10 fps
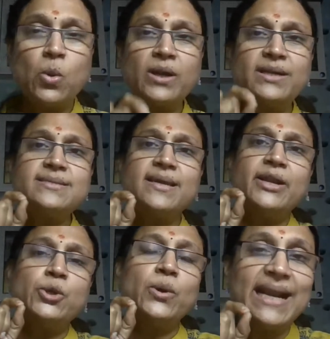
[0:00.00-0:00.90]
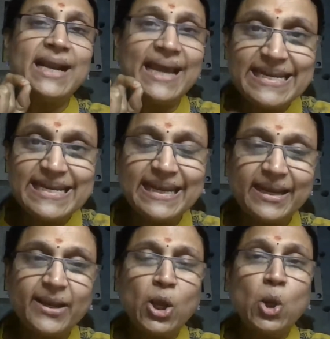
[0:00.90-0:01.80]
What is that you are
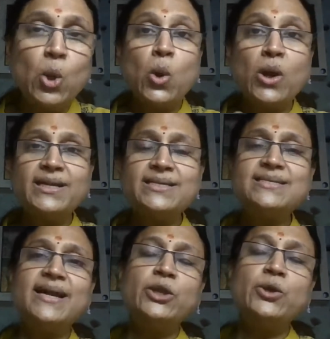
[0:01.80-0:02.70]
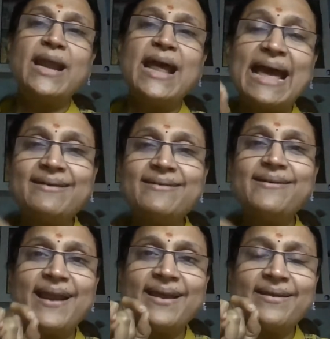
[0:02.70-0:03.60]
writing? What is that your
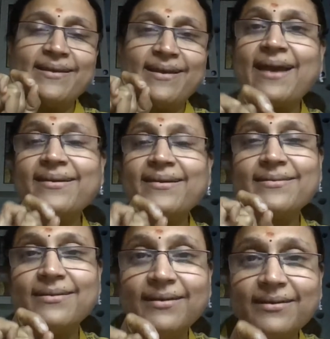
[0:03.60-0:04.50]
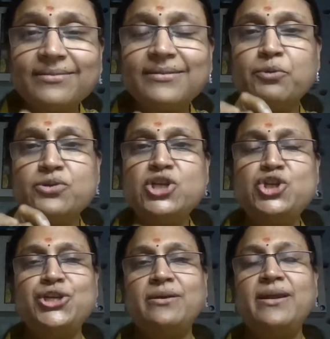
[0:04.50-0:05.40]
HackerRank and HackerEarth
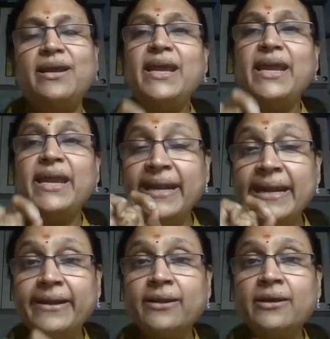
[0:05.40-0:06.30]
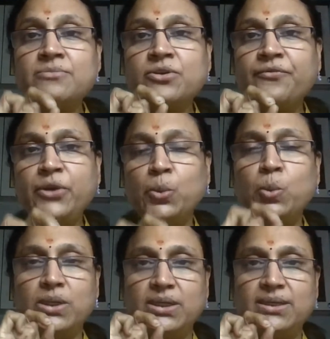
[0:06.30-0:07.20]
position in terms of
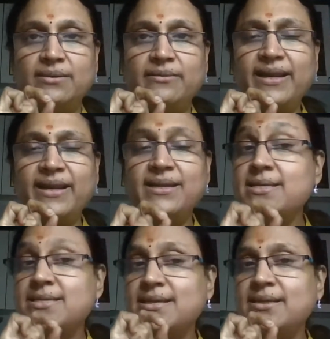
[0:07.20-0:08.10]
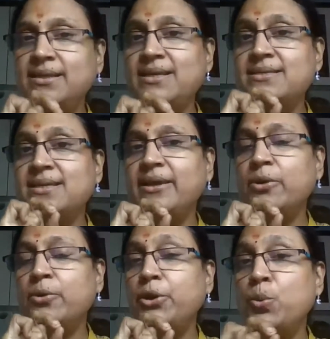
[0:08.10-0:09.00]
your work, right? These are the things that
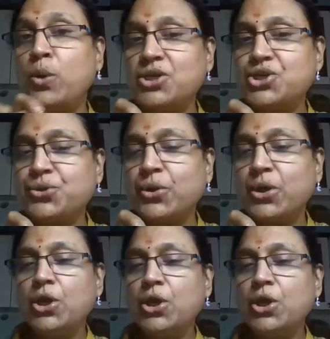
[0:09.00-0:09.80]
they are going to watch you.